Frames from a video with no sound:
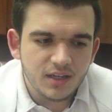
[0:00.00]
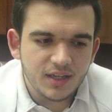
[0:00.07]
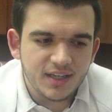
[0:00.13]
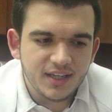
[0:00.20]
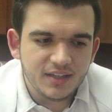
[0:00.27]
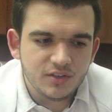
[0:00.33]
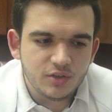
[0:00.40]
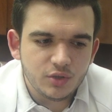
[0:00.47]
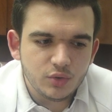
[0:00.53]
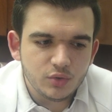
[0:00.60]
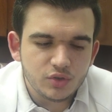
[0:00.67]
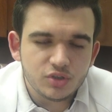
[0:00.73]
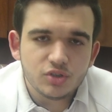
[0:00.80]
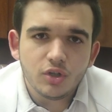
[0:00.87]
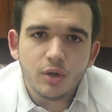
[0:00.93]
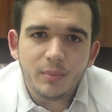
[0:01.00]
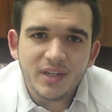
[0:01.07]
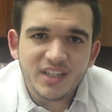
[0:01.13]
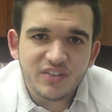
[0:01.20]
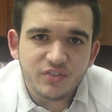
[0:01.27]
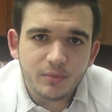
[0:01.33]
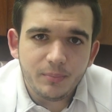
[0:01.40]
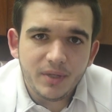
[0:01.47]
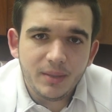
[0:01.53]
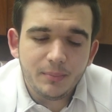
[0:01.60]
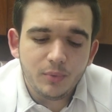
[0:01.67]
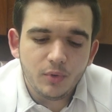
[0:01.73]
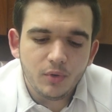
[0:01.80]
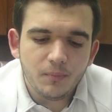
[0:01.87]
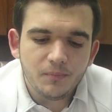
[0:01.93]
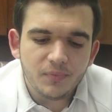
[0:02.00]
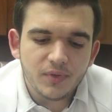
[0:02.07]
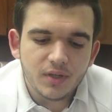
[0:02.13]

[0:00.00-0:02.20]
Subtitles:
get to so many different people